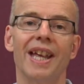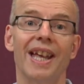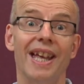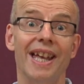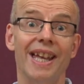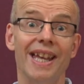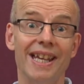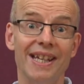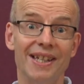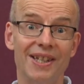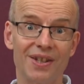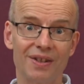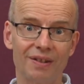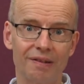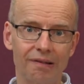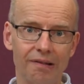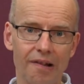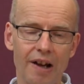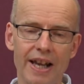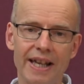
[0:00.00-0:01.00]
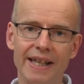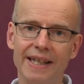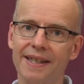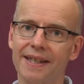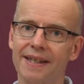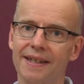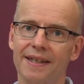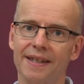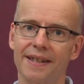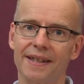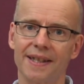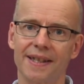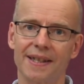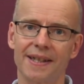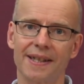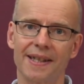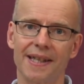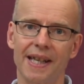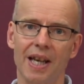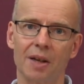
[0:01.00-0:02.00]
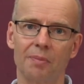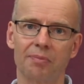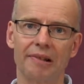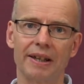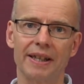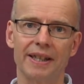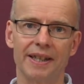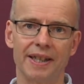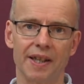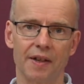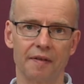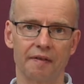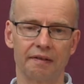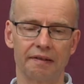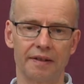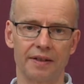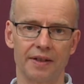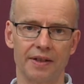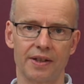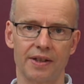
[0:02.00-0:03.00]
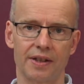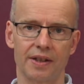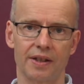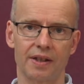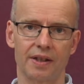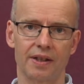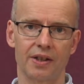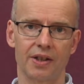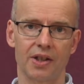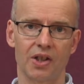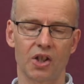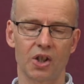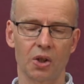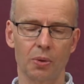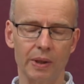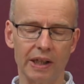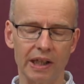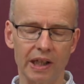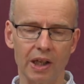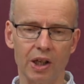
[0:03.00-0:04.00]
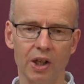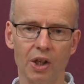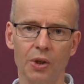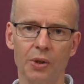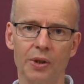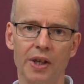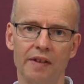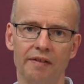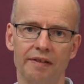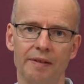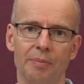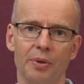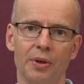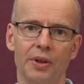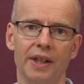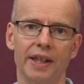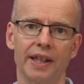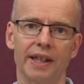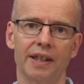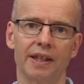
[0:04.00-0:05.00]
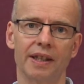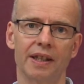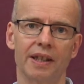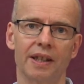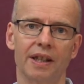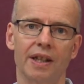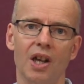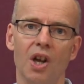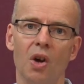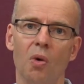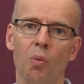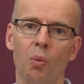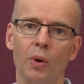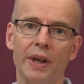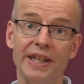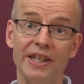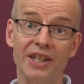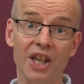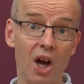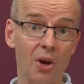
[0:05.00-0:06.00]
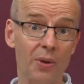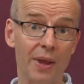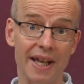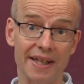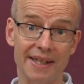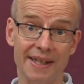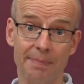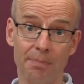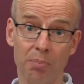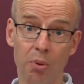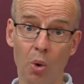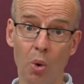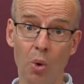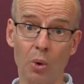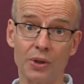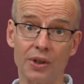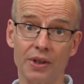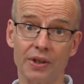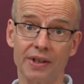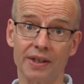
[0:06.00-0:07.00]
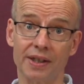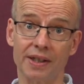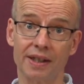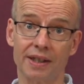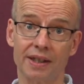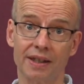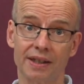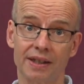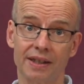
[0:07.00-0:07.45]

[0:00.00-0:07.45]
It's great to celebrate difference, to include everybody. We know that's important.